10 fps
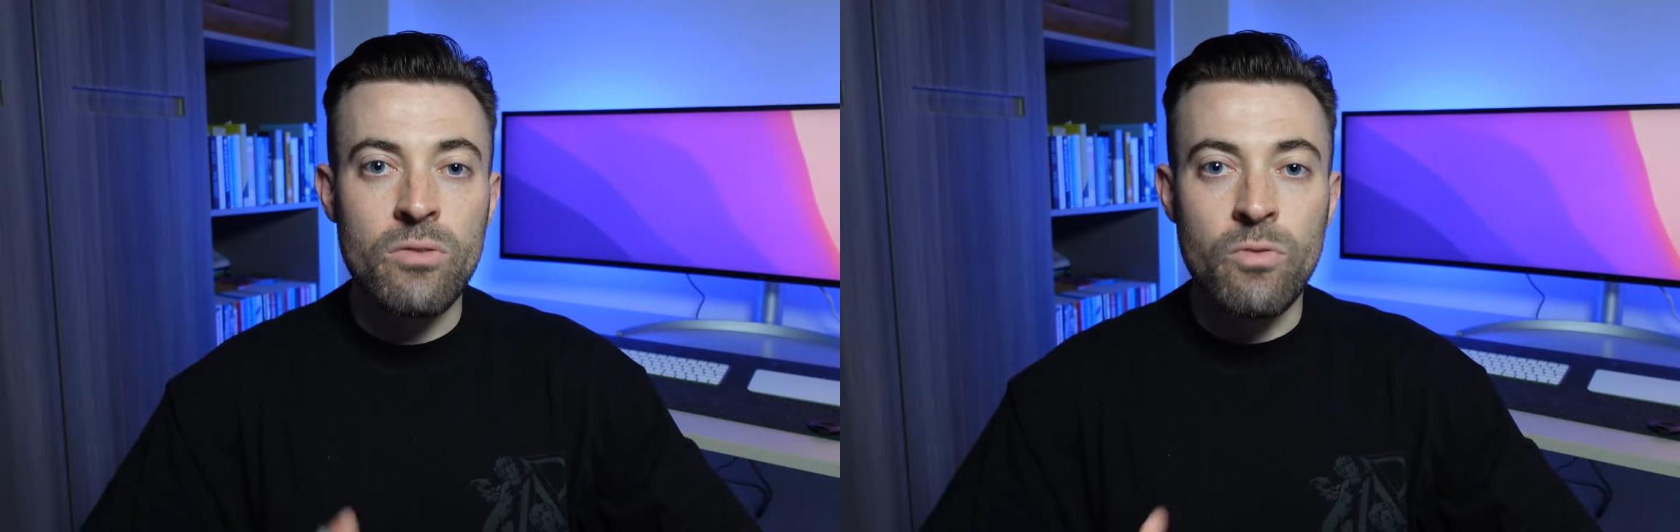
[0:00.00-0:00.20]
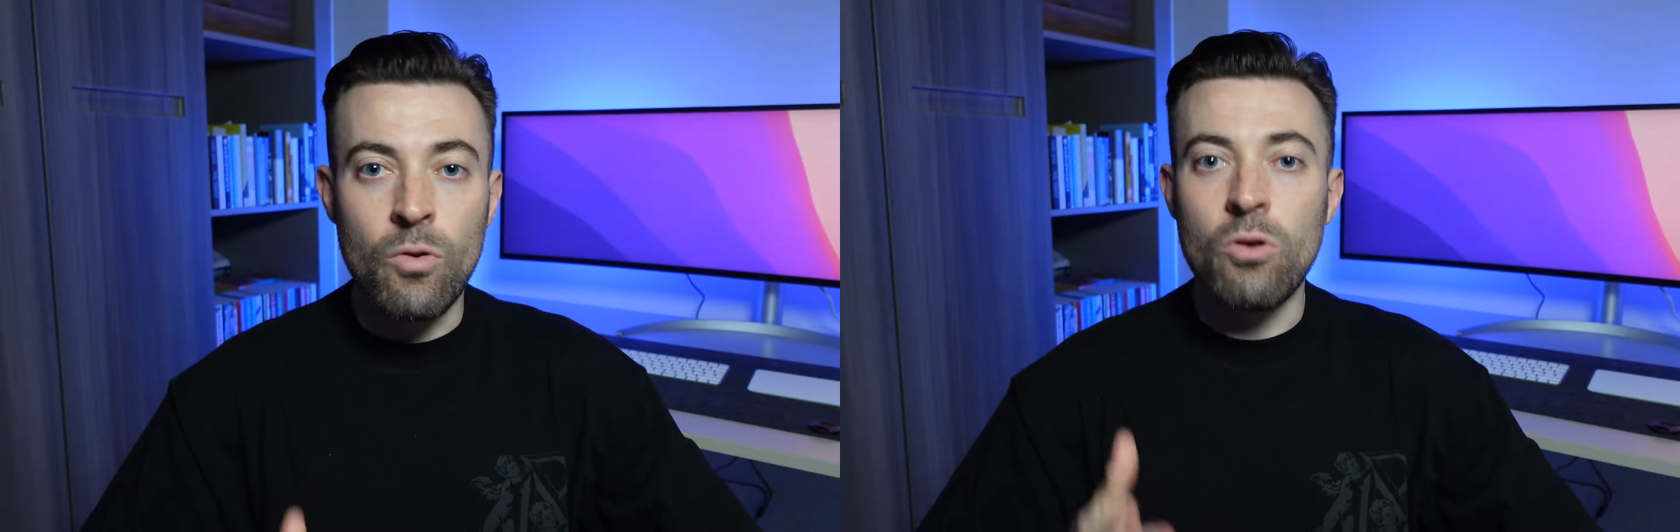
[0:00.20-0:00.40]

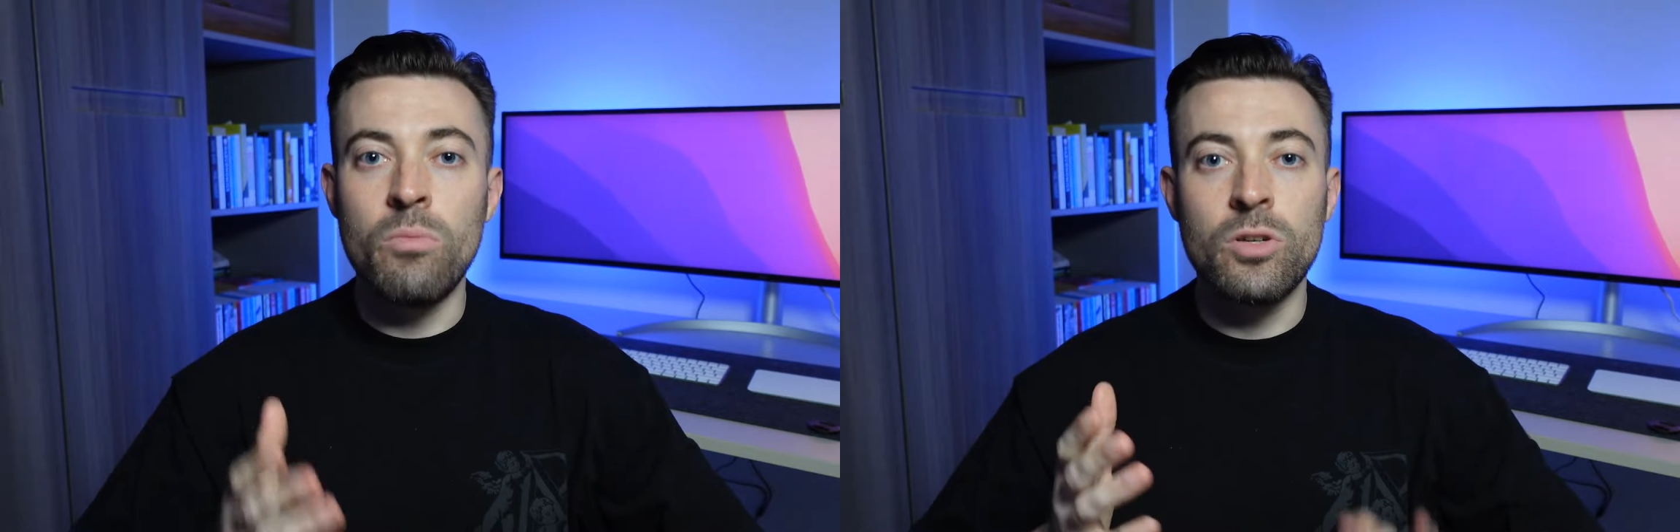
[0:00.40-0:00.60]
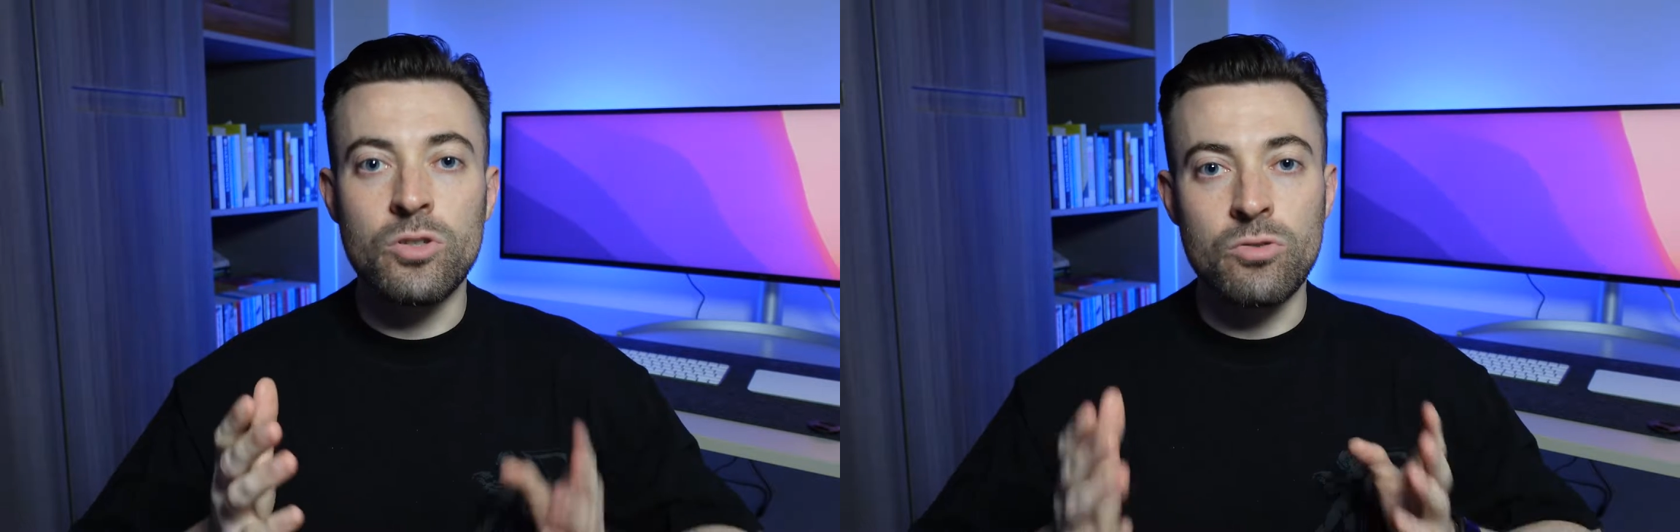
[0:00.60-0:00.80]

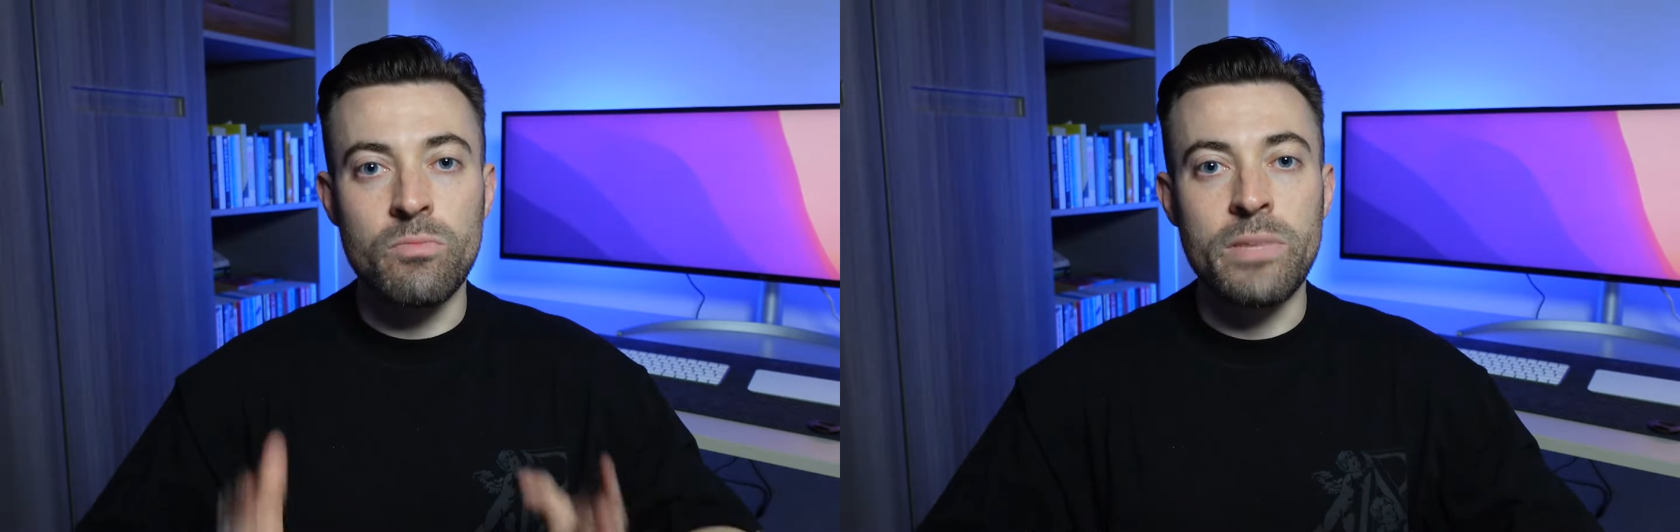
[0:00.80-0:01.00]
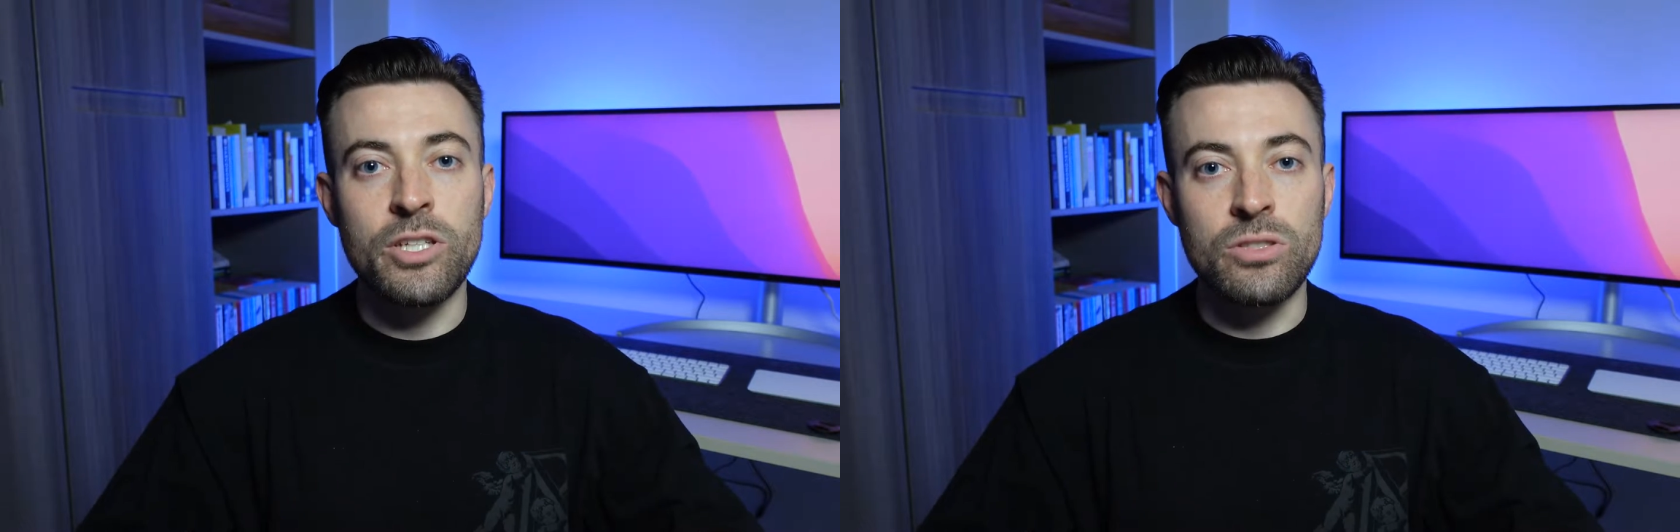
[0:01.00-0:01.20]
form
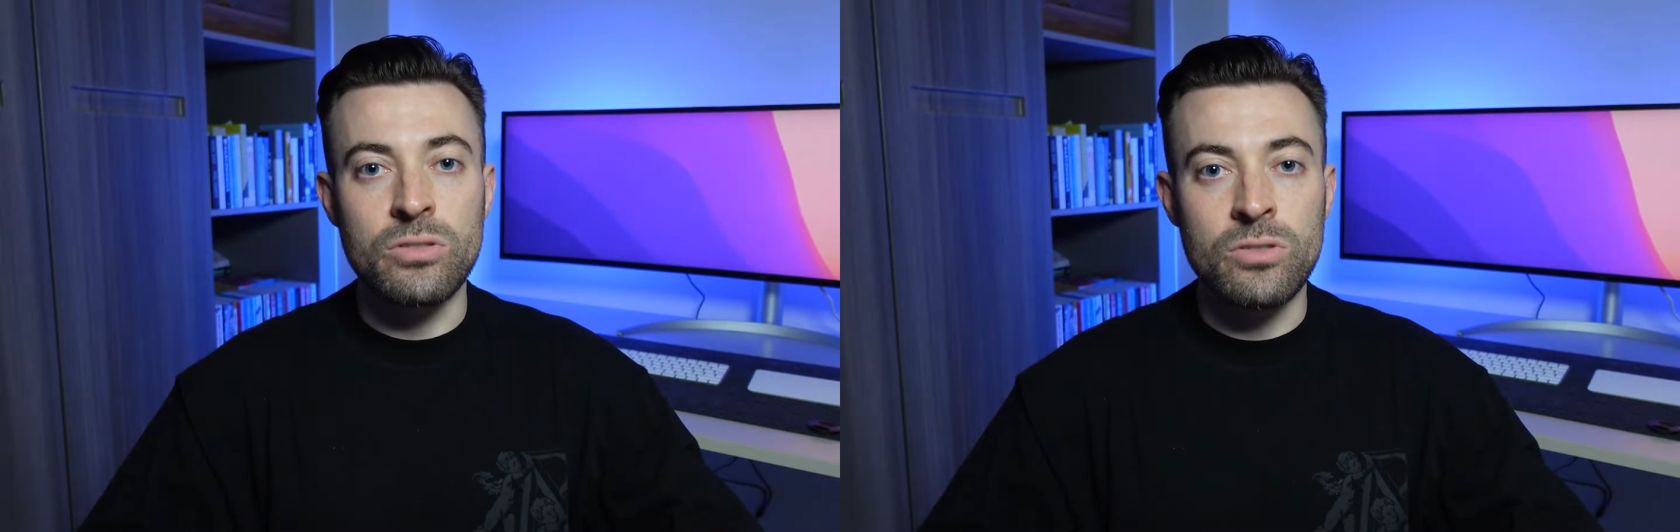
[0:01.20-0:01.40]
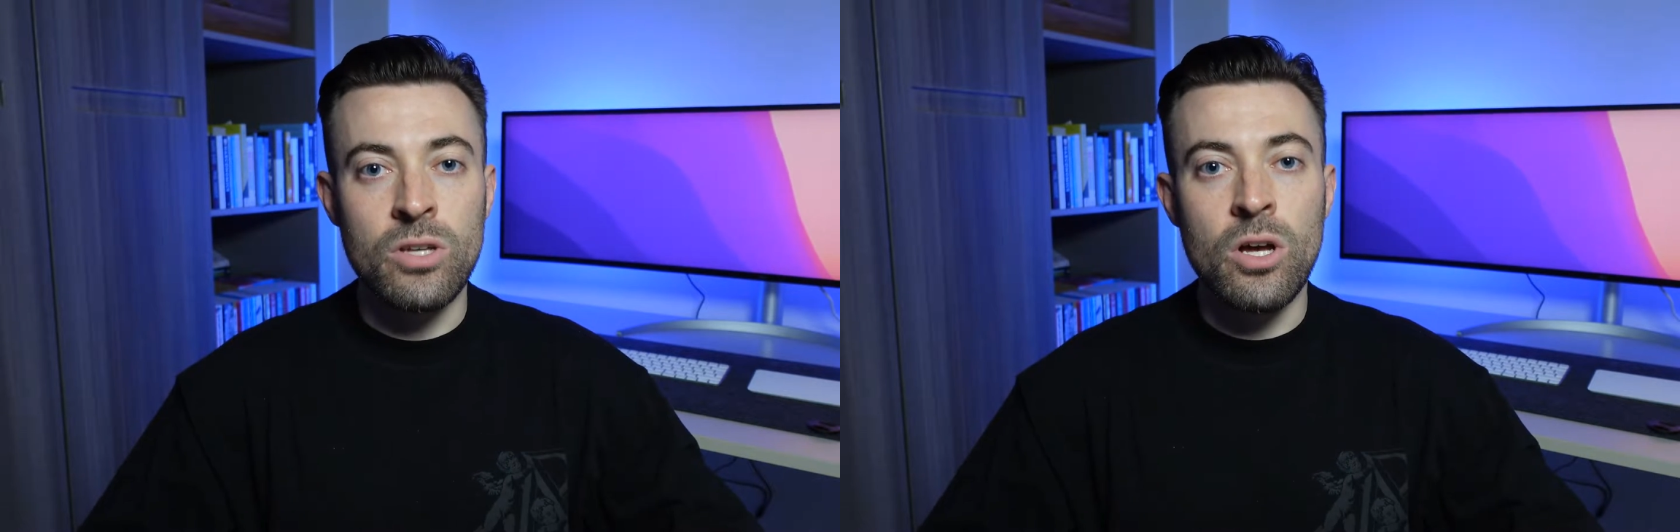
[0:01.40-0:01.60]

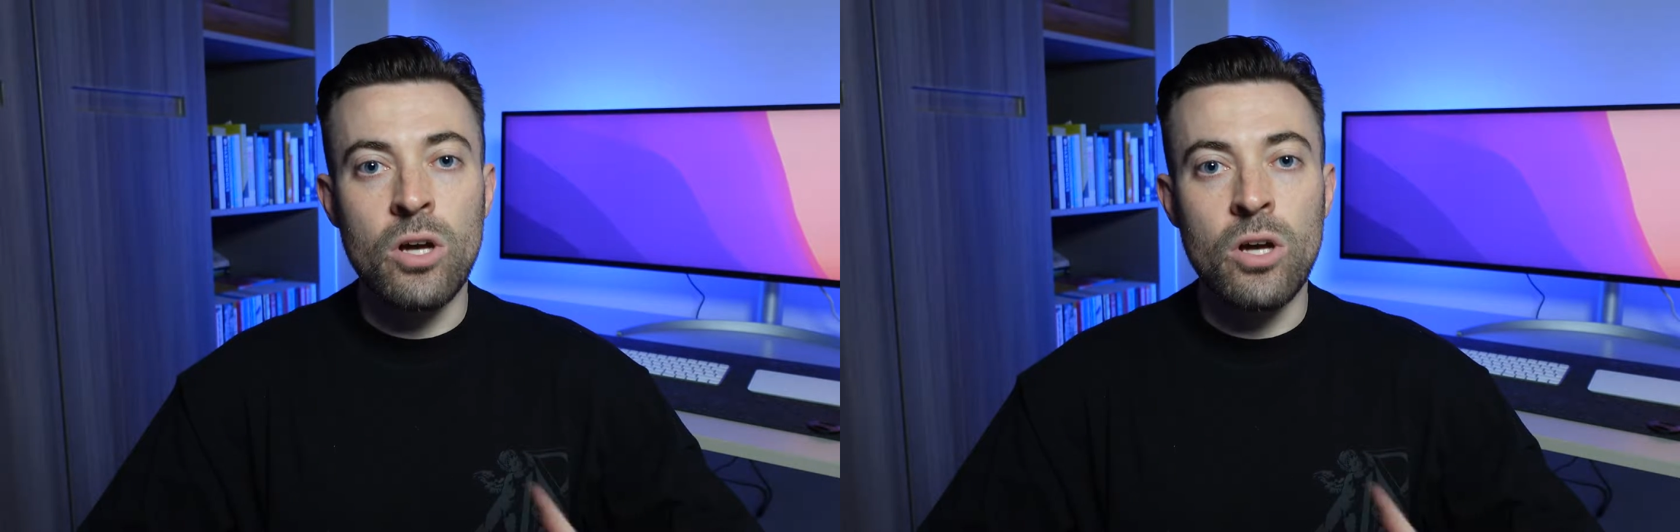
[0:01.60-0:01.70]
submissions.